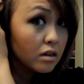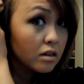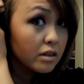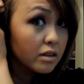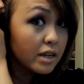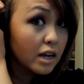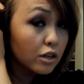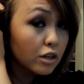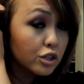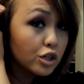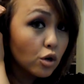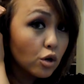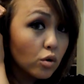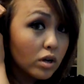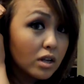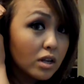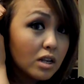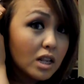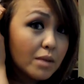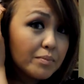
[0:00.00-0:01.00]
Now don't
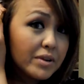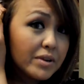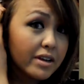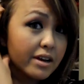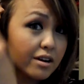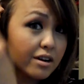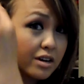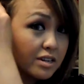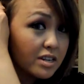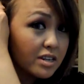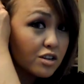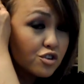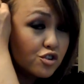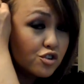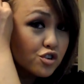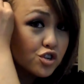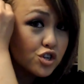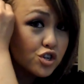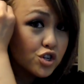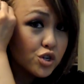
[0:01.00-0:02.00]
clip the hair
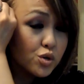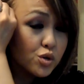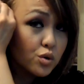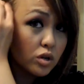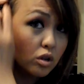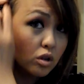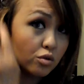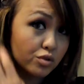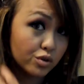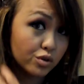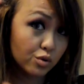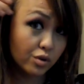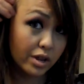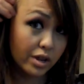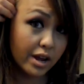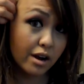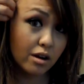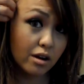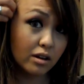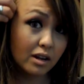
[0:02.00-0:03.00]
extensions too close to the
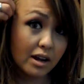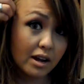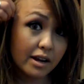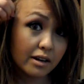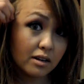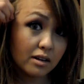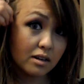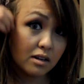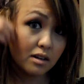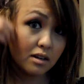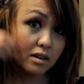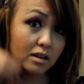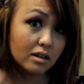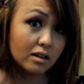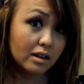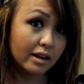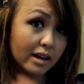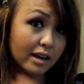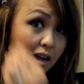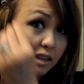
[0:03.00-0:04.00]
hairline.
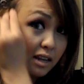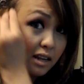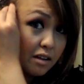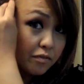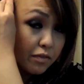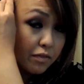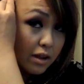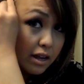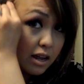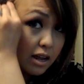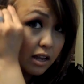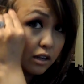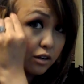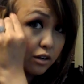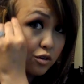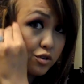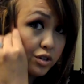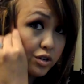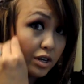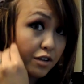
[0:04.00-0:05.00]
Like I left like, I
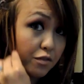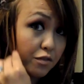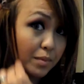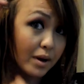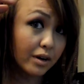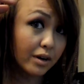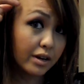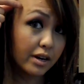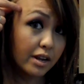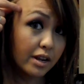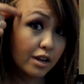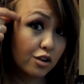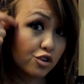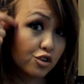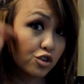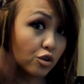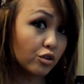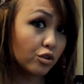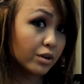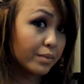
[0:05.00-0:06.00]
usually leave about an inch,
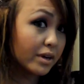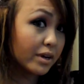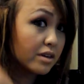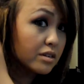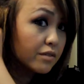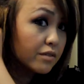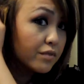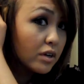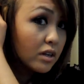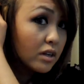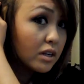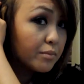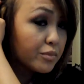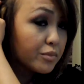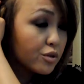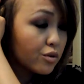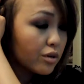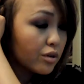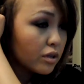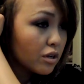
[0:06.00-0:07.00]
only because if you clip
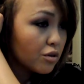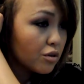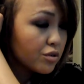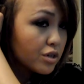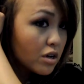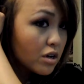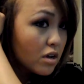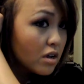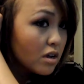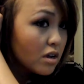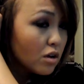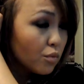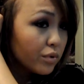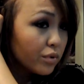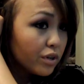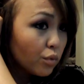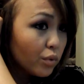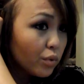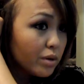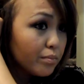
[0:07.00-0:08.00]
too close, when
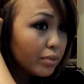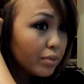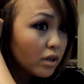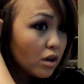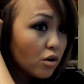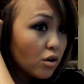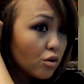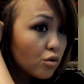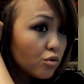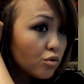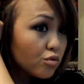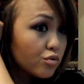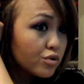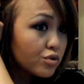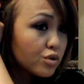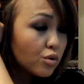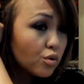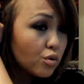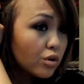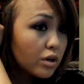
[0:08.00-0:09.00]
the wind blows
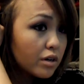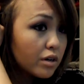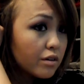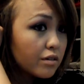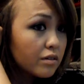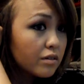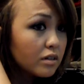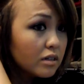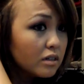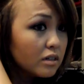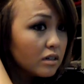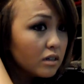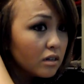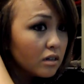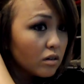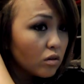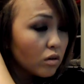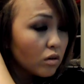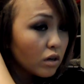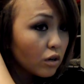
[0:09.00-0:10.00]
or
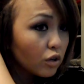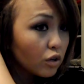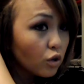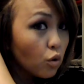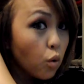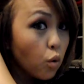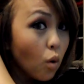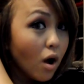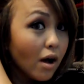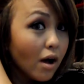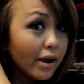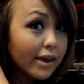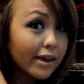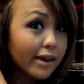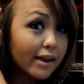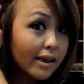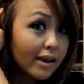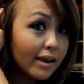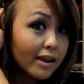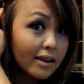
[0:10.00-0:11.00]
or you're
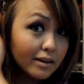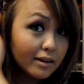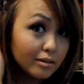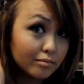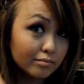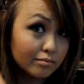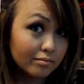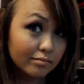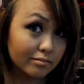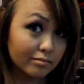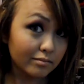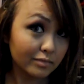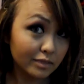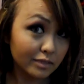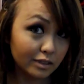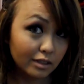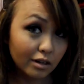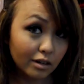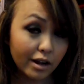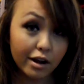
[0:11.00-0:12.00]
walking and
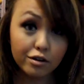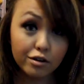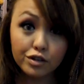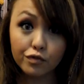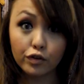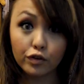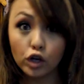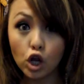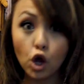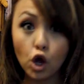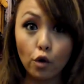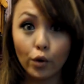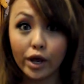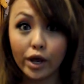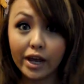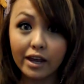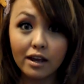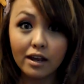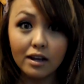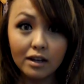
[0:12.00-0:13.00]
you know hair's
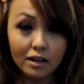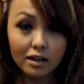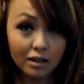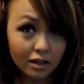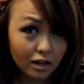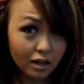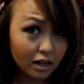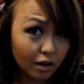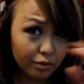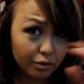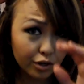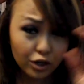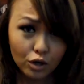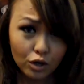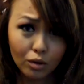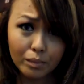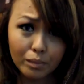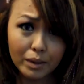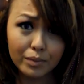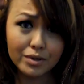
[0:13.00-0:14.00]
flowing, uh, you don't
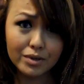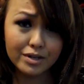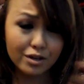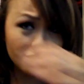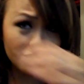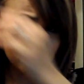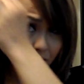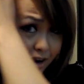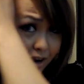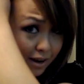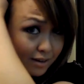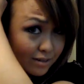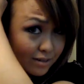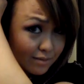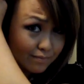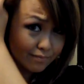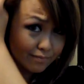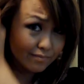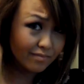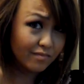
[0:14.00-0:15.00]
want people to see your tracks.
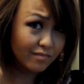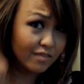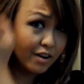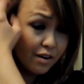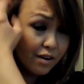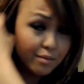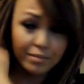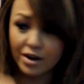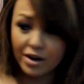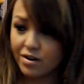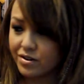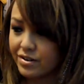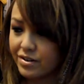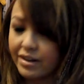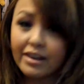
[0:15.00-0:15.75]
Very embarrassing.